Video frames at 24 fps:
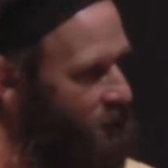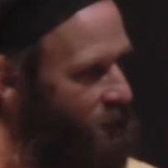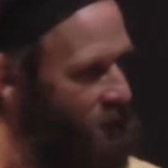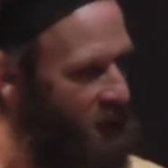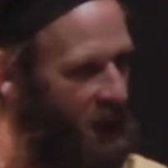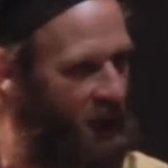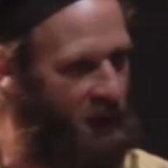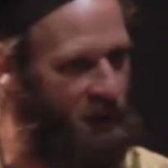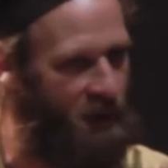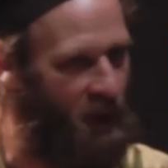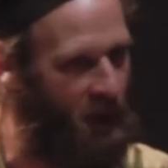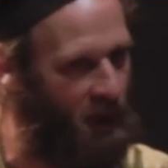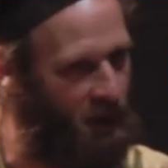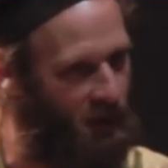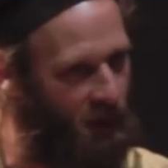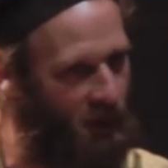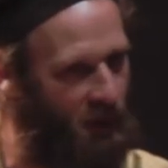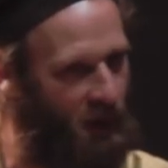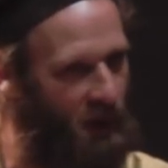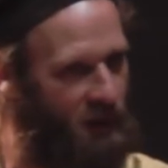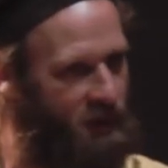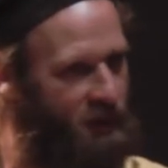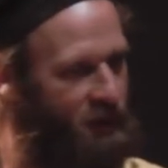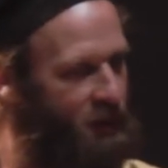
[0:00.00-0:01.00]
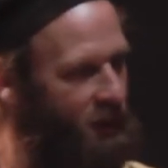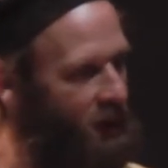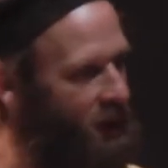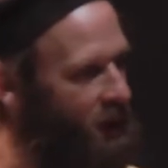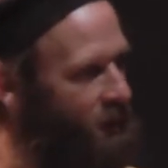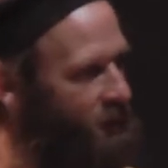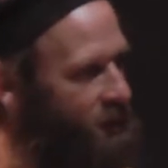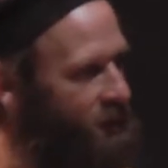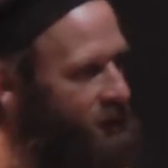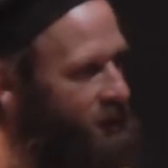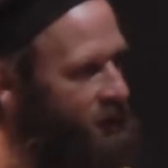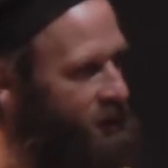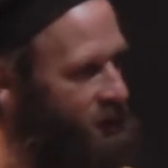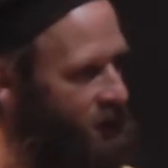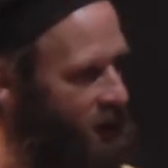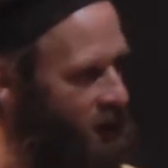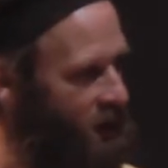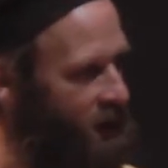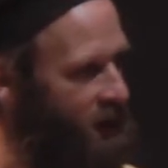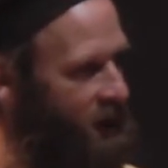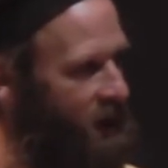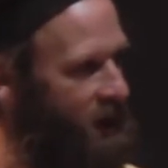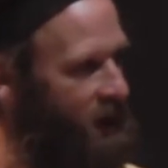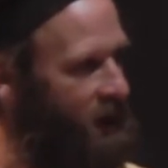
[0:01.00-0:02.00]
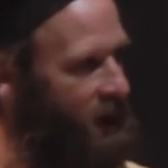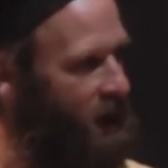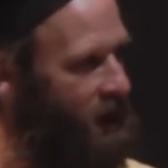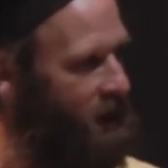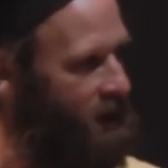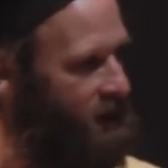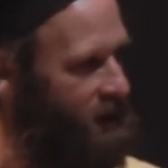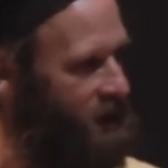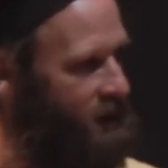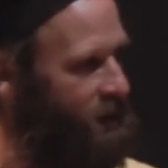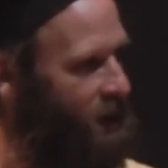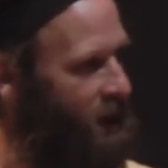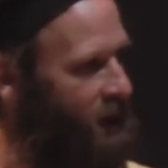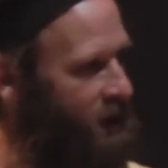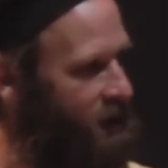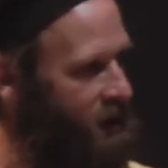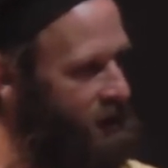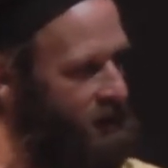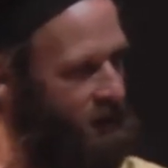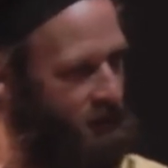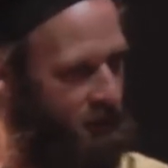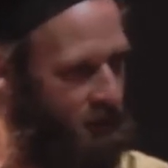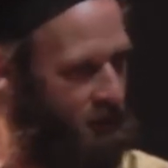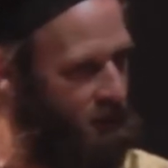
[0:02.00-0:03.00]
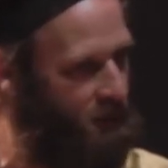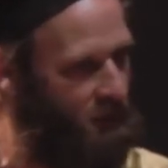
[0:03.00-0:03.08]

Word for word: hitchhiked across Europe to Turkey and spent